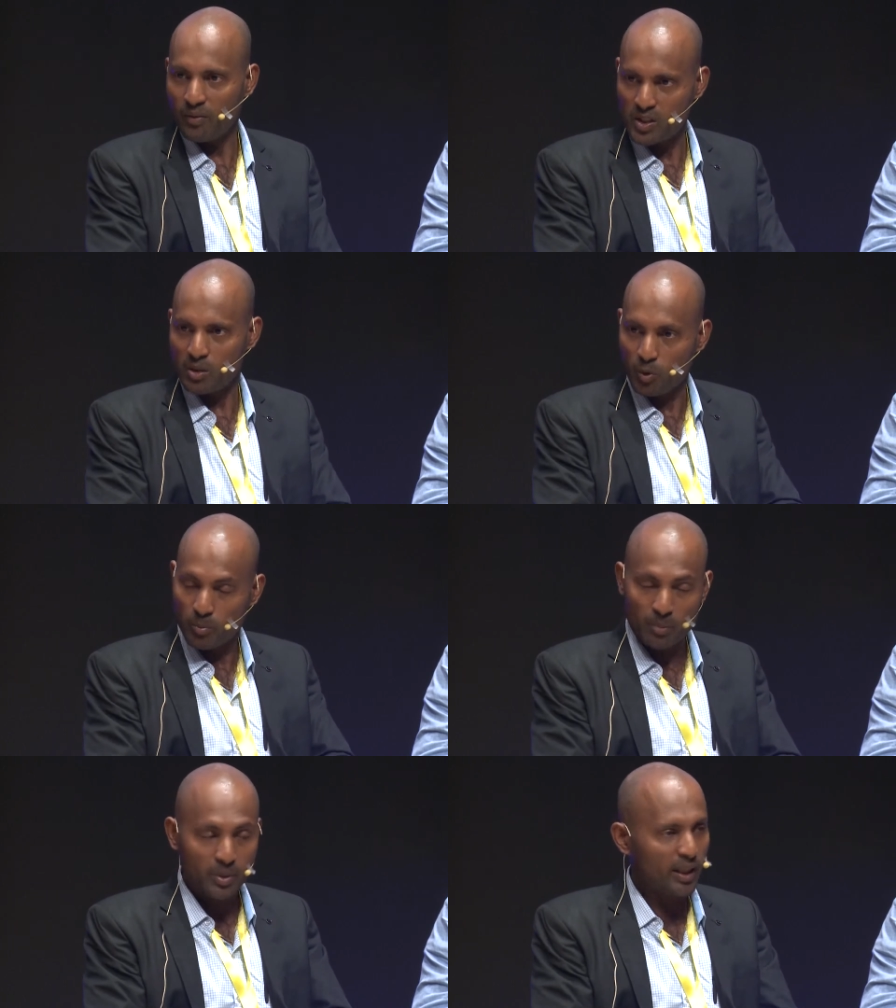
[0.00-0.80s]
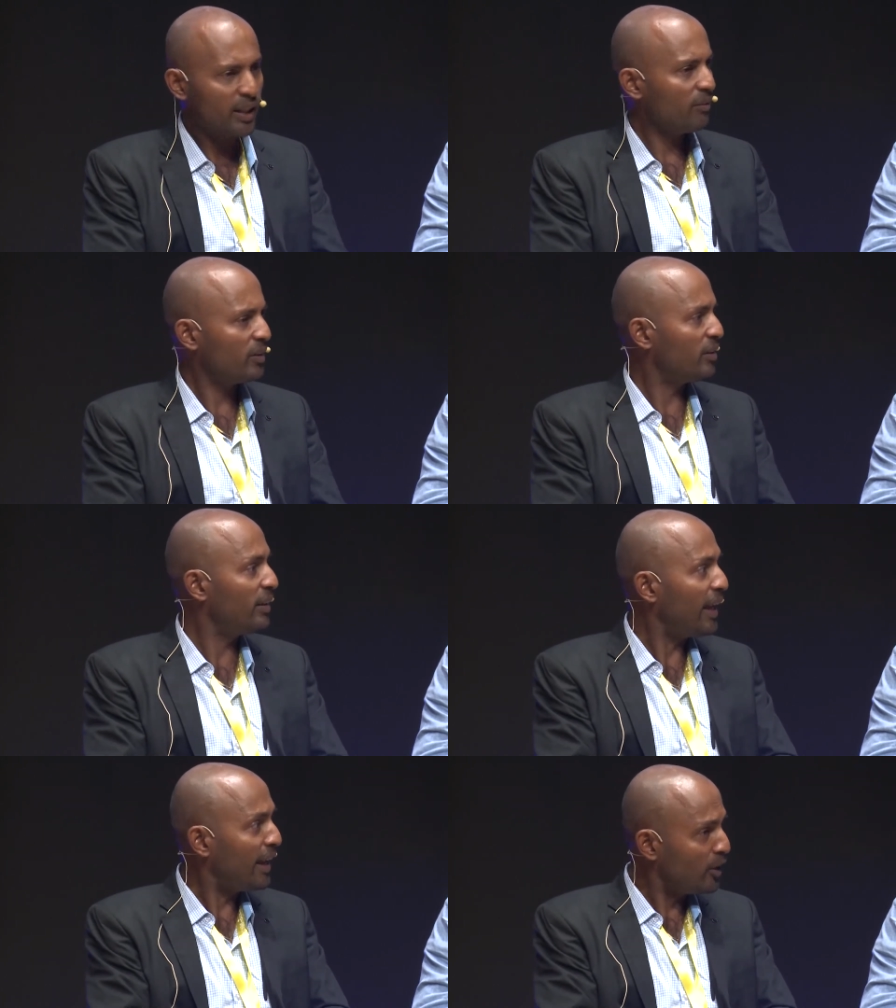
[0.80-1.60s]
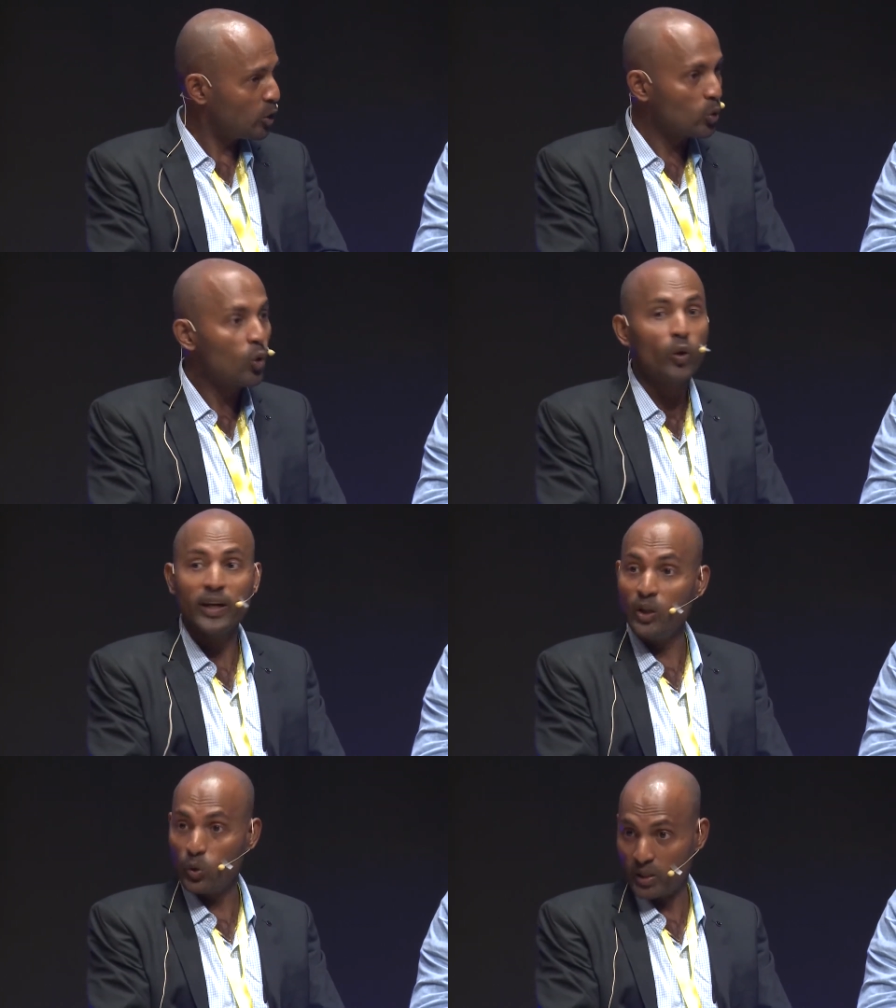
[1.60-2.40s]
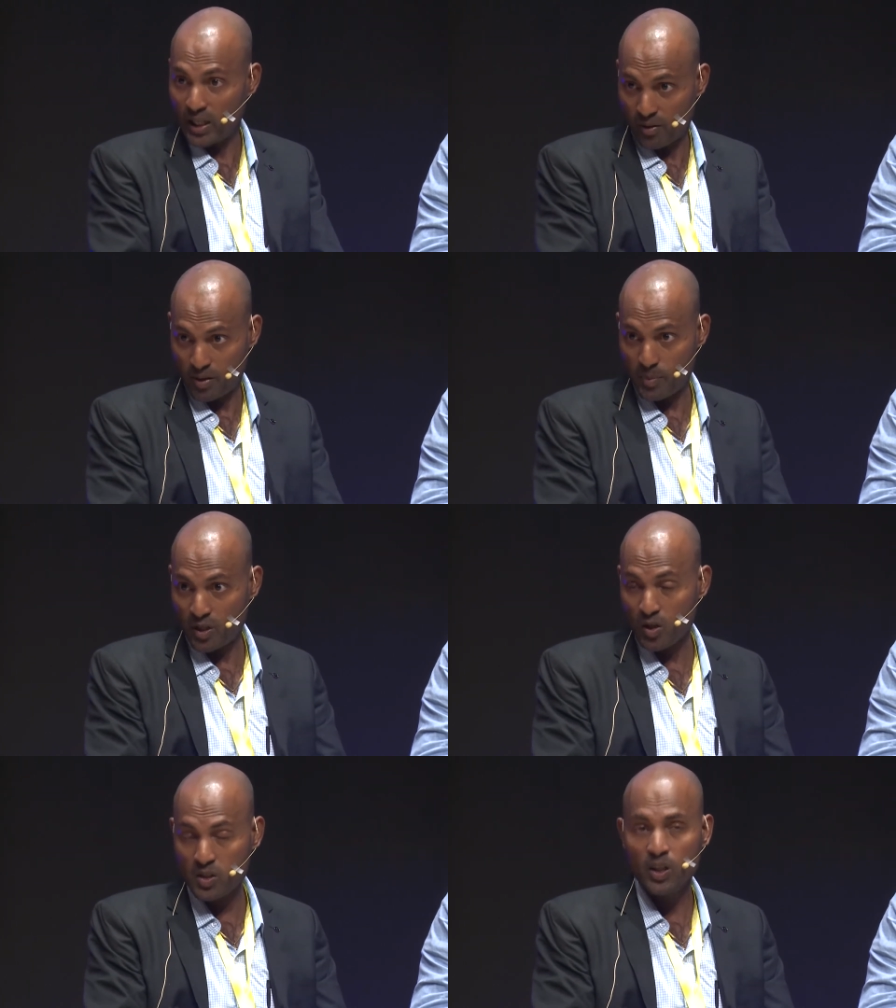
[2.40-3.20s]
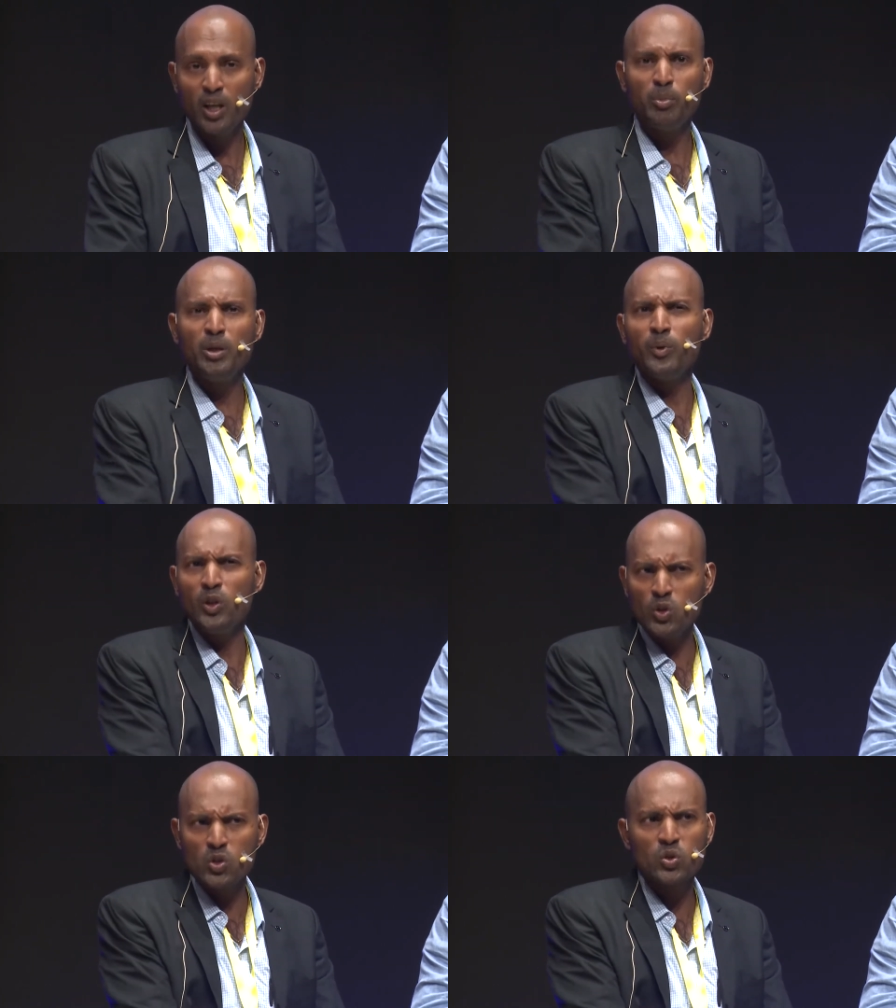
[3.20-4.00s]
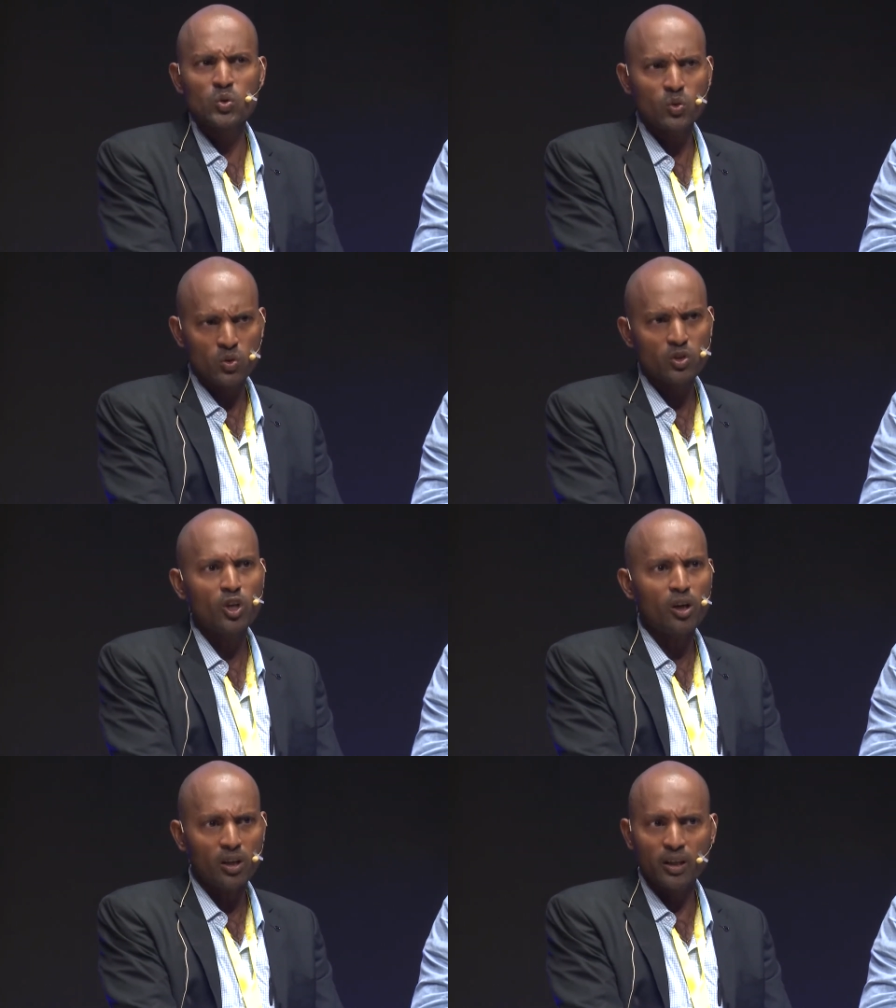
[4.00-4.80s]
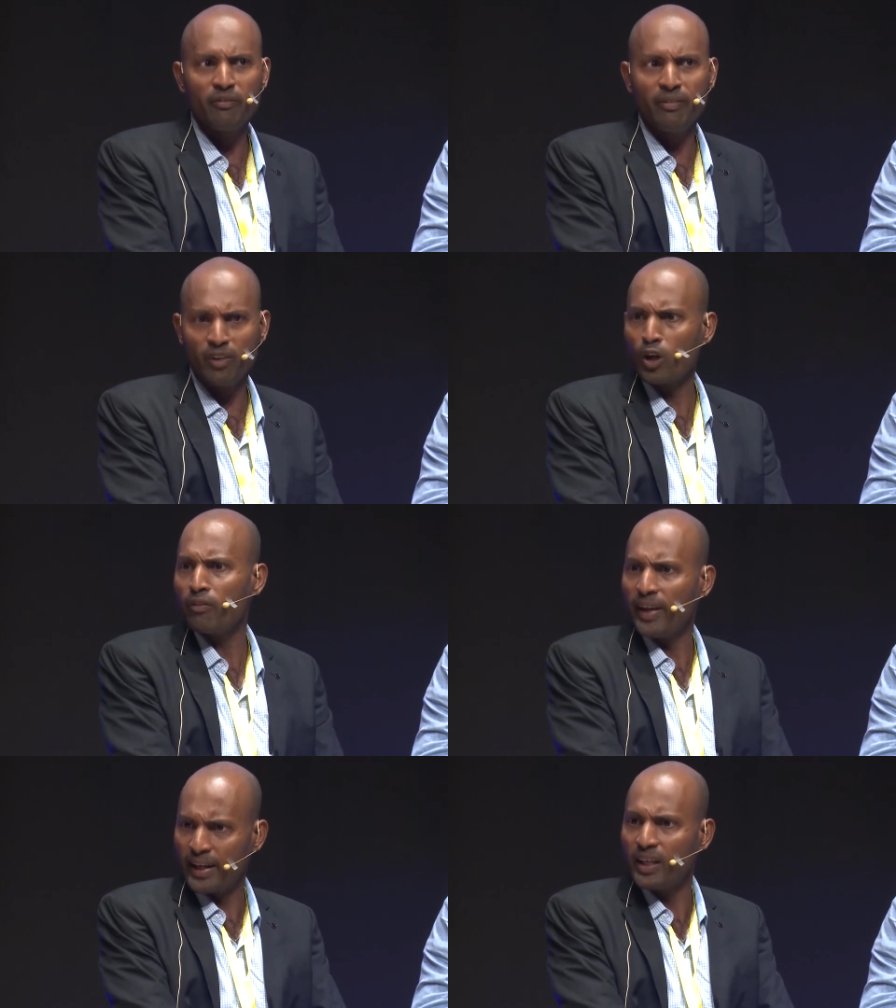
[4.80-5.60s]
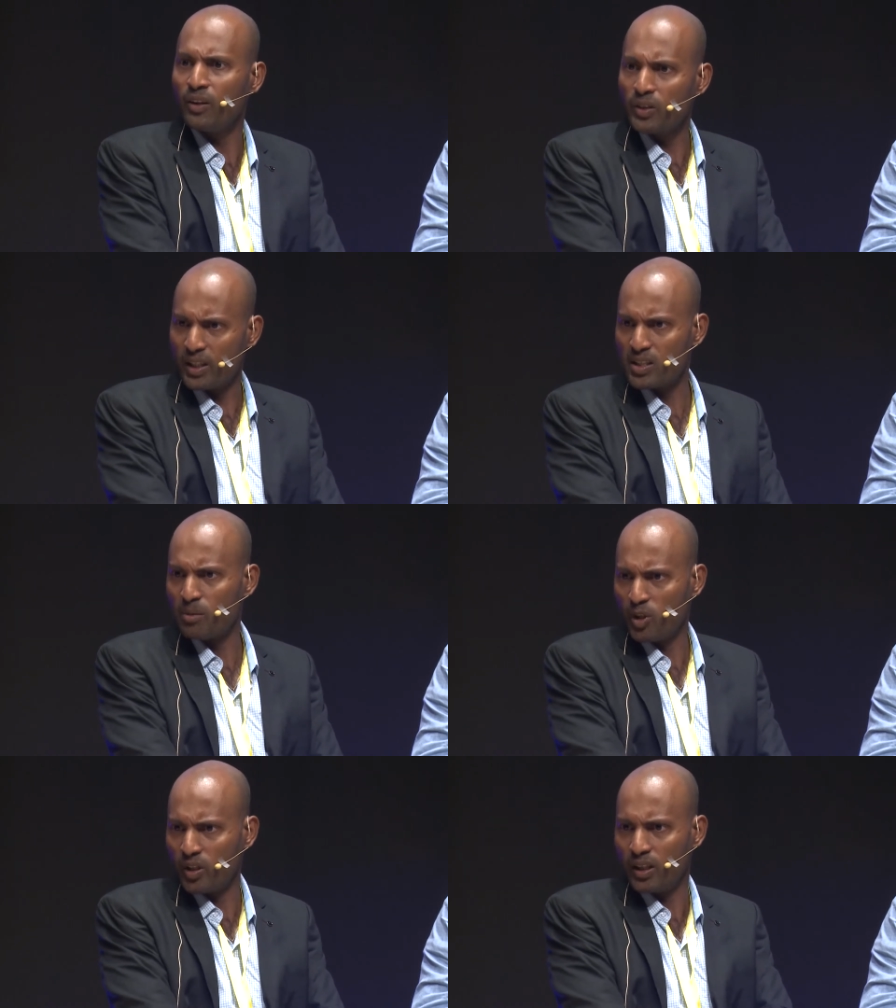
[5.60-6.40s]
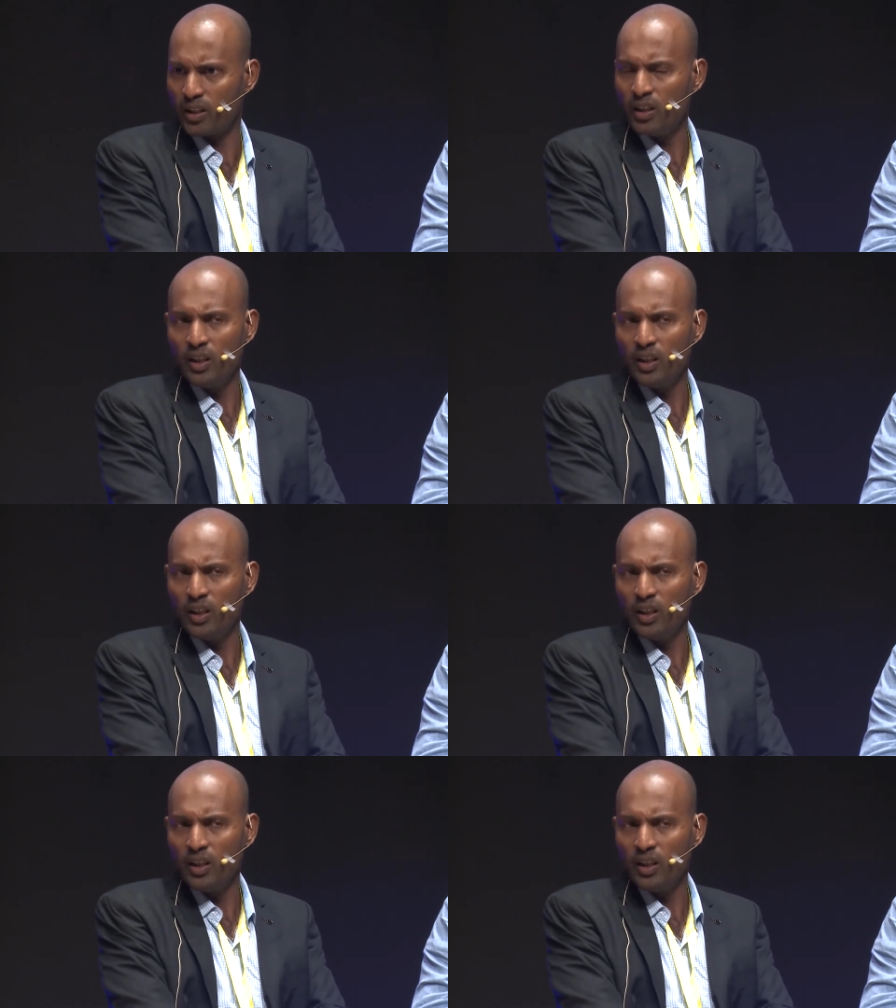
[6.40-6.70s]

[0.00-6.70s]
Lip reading: is in Mumbai, but I never dared to go into Dharavi because people used to talk a lot of negative things about it.